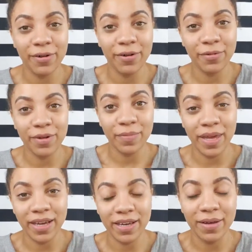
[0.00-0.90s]
with
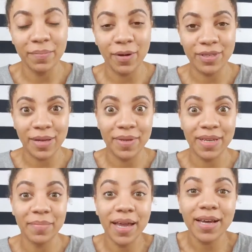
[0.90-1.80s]
Makeup Multimedia
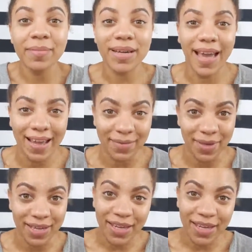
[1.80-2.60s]
Makeup Academy.